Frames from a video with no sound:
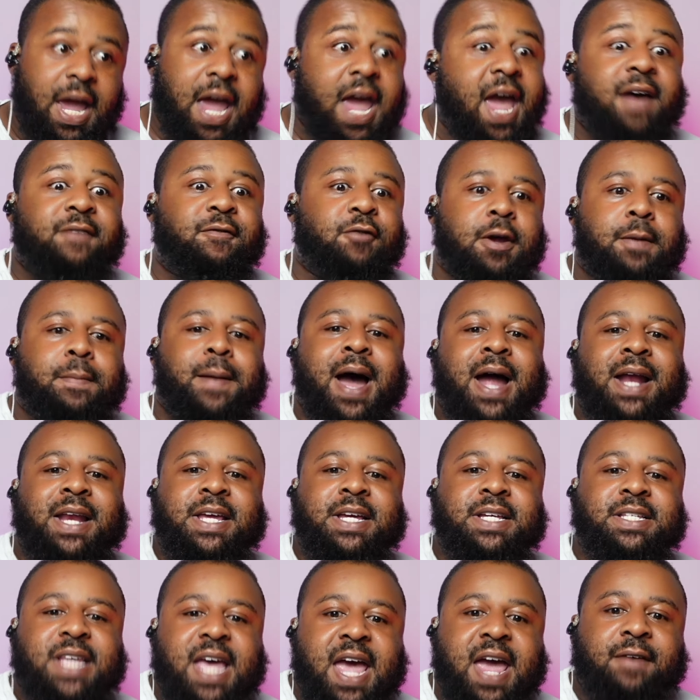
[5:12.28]

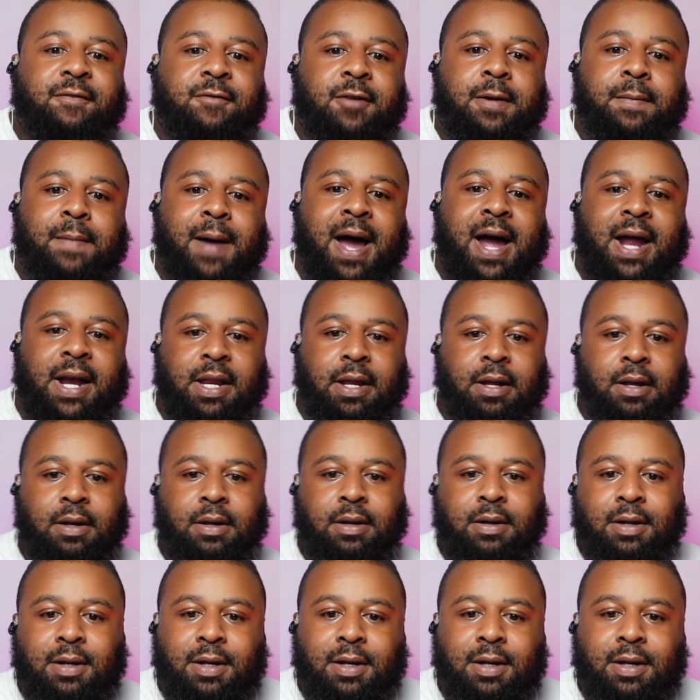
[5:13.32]
Everybody is everybody.